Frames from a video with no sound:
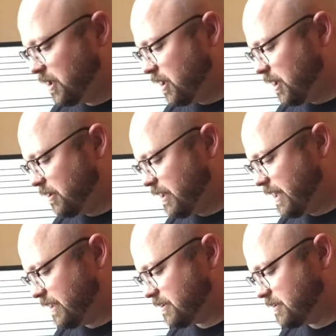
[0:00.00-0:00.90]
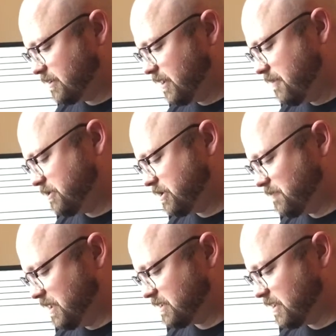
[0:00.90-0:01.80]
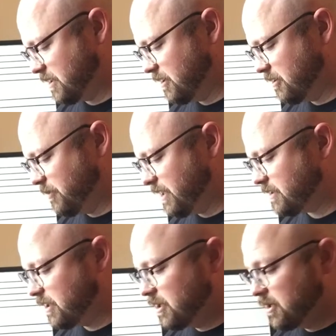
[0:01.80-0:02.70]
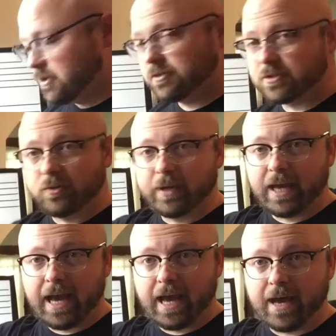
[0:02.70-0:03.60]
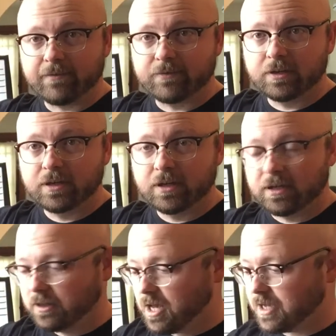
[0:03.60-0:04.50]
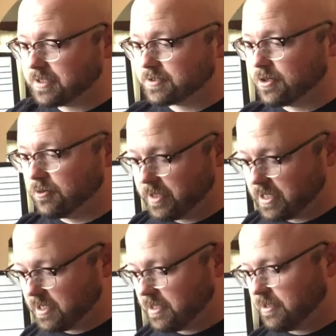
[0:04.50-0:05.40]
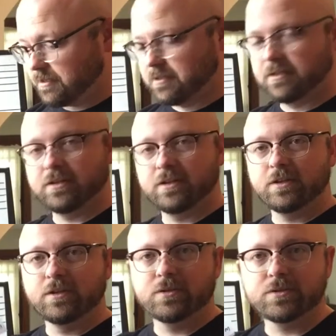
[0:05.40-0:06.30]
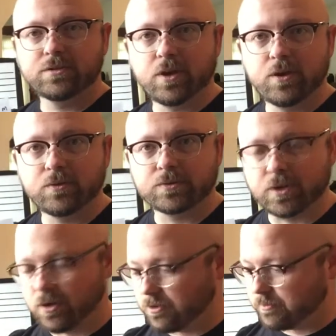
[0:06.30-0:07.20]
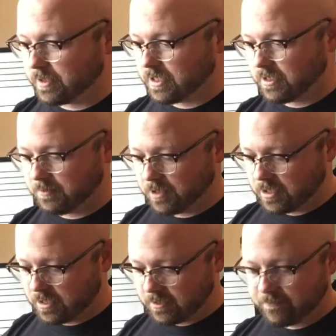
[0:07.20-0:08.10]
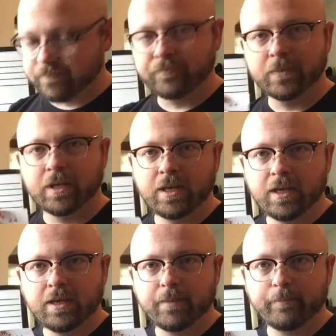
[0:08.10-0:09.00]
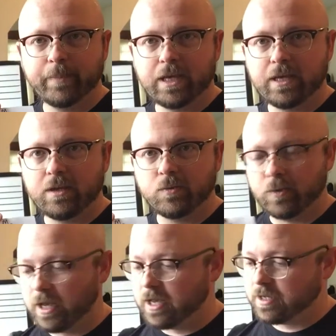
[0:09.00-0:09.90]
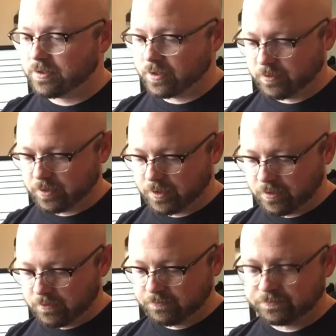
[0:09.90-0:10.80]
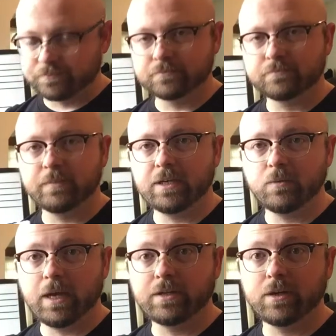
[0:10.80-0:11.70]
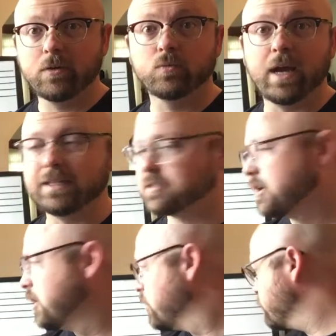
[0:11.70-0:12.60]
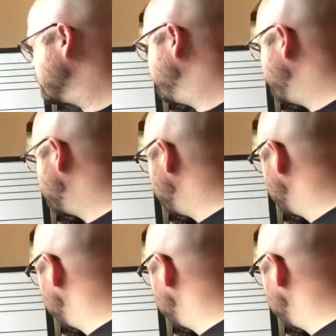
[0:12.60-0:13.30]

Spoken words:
All right, that was just me singing a little bit. So we have la, so, mi, so, mi, re, do, mi, re, do, rest. We're gonna make that our